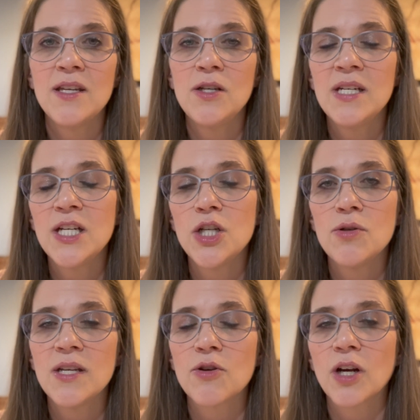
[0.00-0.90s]
need to
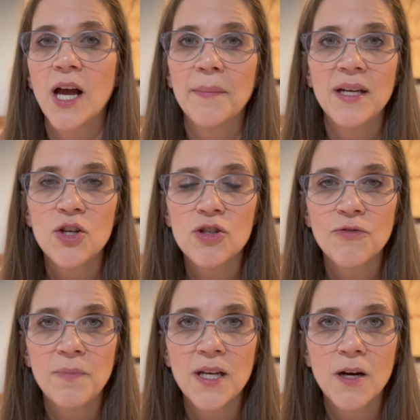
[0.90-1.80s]
use either a combination
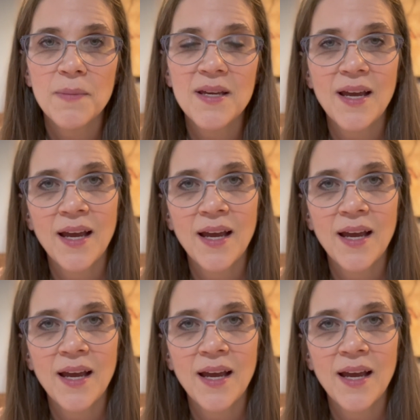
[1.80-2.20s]
of PRP